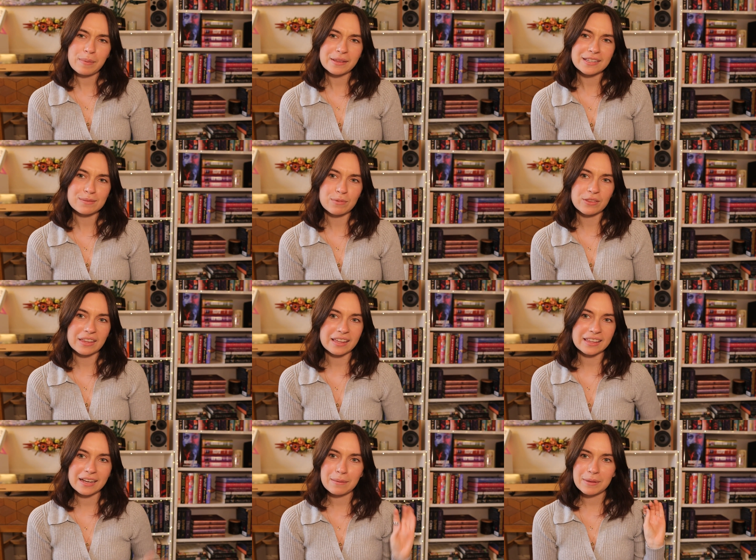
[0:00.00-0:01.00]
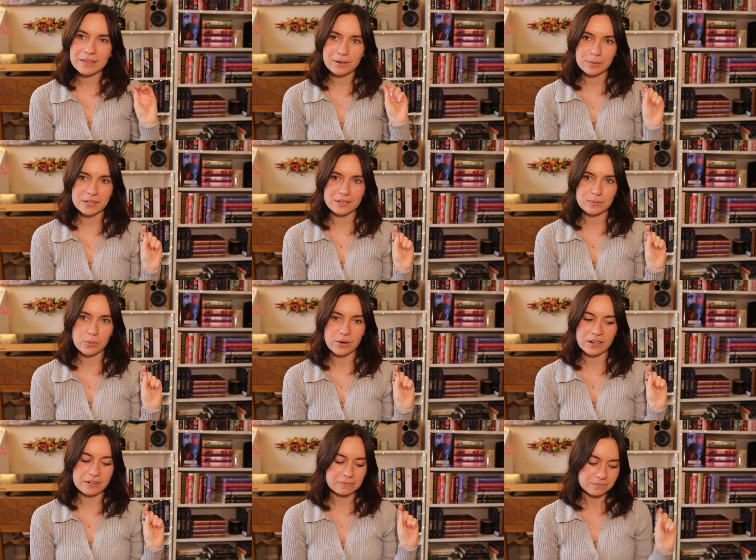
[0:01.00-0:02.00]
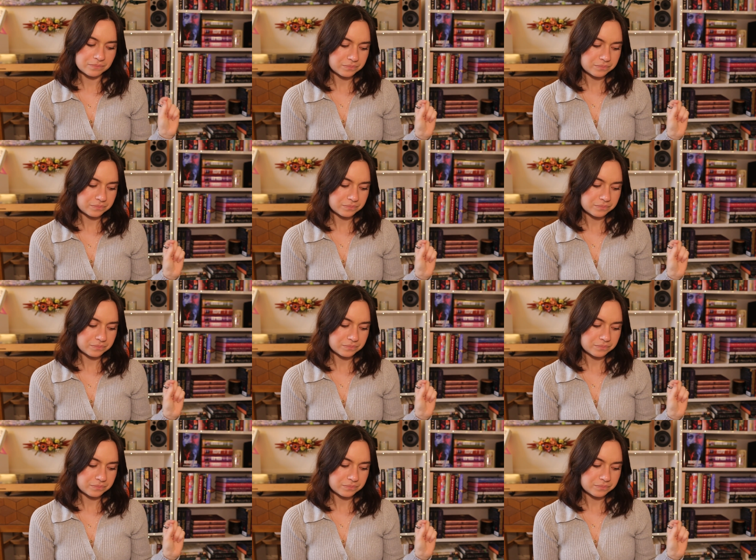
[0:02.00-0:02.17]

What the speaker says: about this month. I think I'm a little bit disappointed.